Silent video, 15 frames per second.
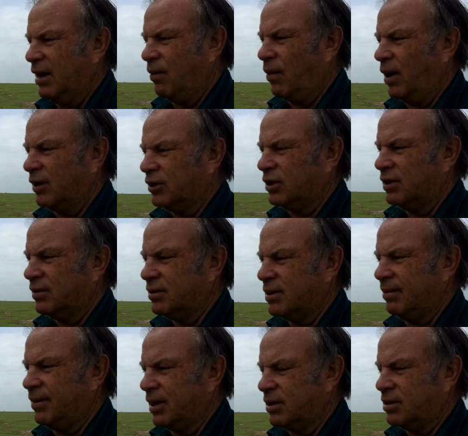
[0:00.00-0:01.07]
kilowatt
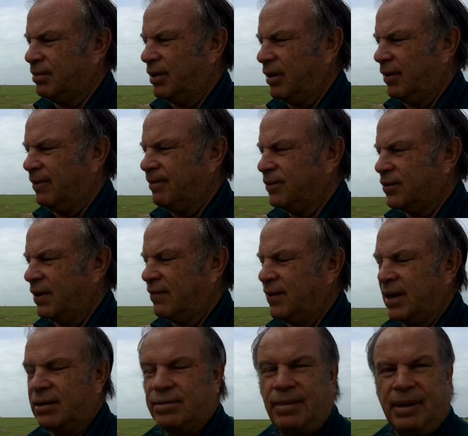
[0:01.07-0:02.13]
submersible
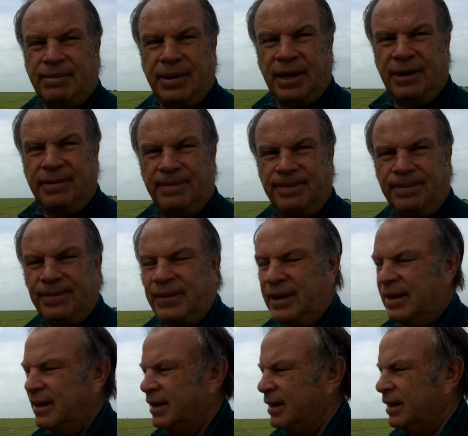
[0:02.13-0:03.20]
three-phase pump in,
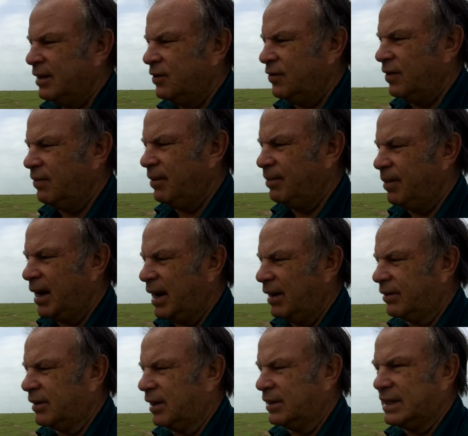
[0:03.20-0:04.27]
driven
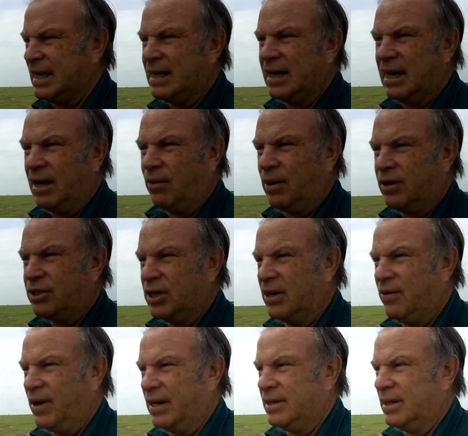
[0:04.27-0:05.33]
by a 13 kilowatt
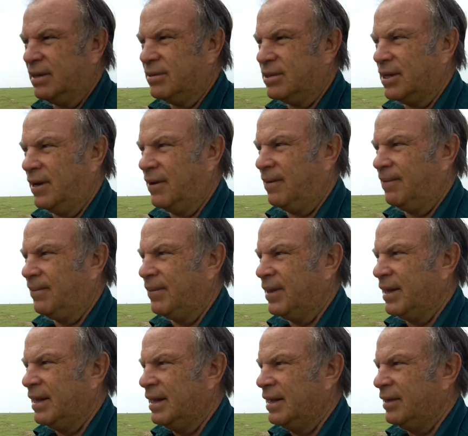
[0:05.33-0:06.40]
generator. So
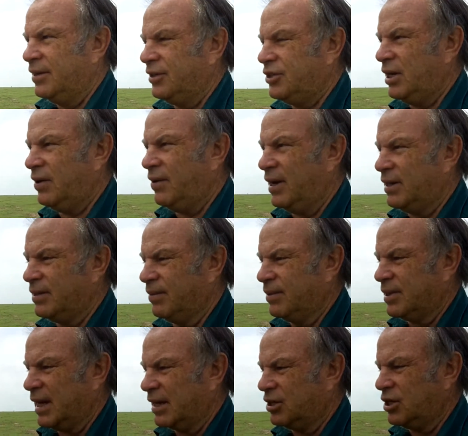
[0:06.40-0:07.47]
the generator
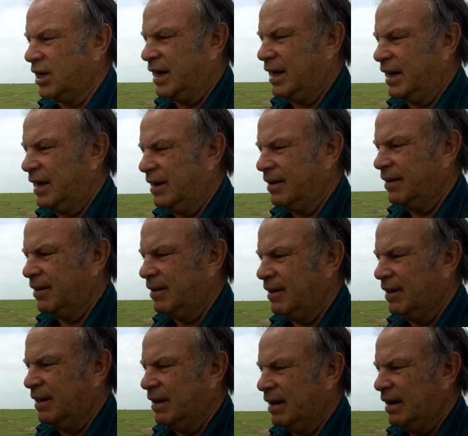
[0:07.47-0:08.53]
was actually
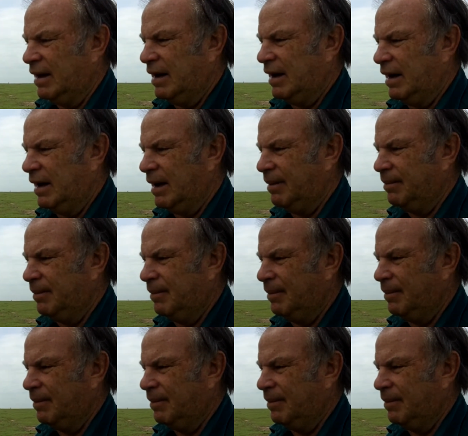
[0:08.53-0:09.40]
had